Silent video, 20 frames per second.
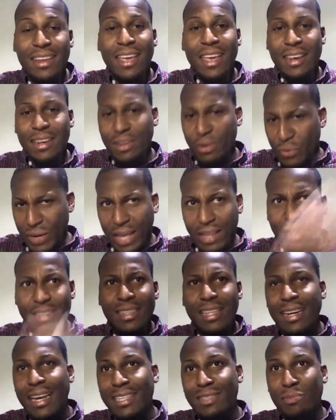and when I looked the
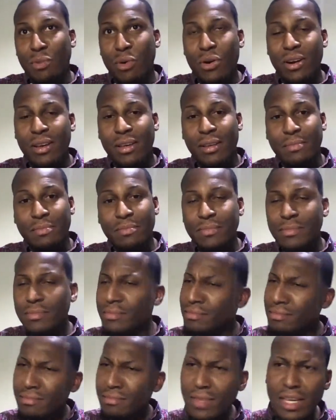next morning,
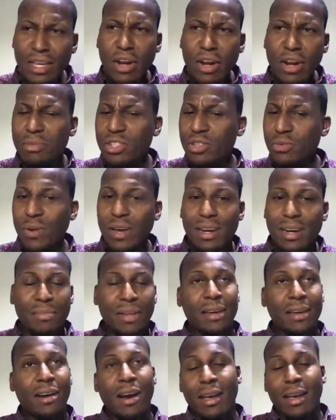you know, I'm sweating. I'm
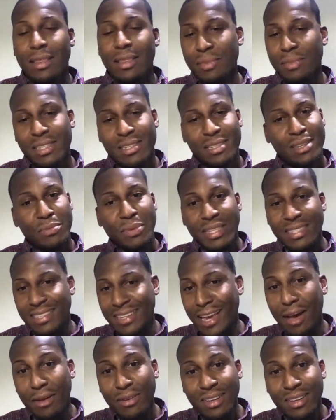like, all right, let me just see what this
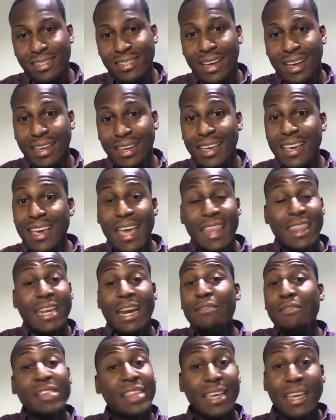account looks like. And then
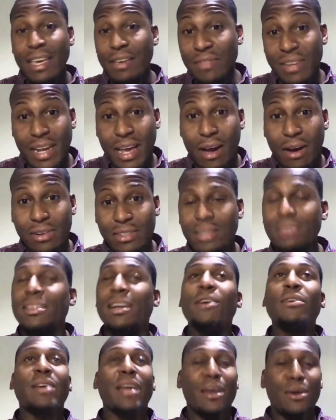everything evened out. So I was like,
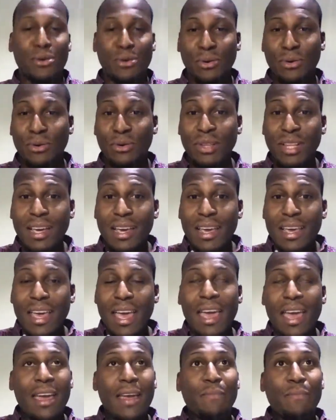okay, cool.
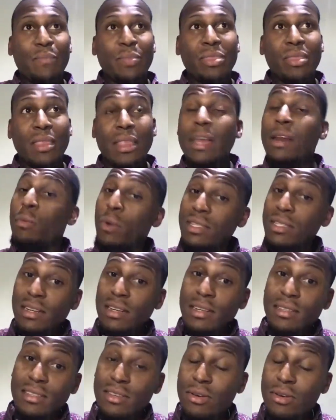And then it wasn't
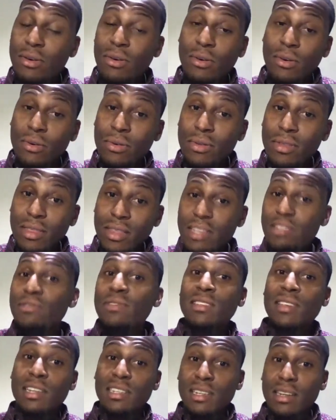until this
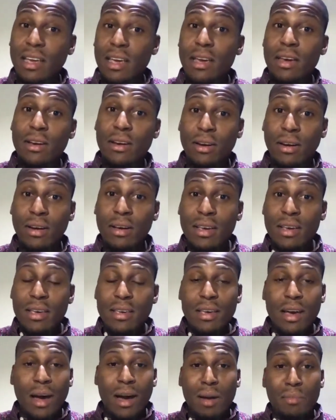recession here
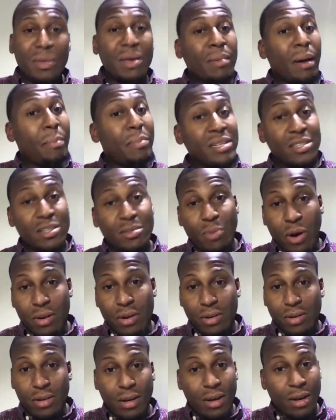uh, me and my business
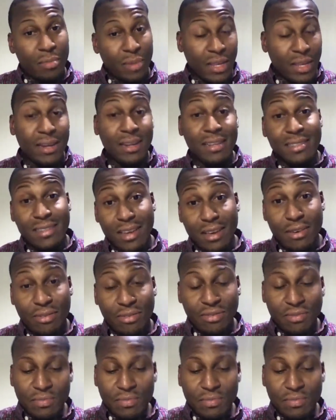partner, uh, my lady Tiff,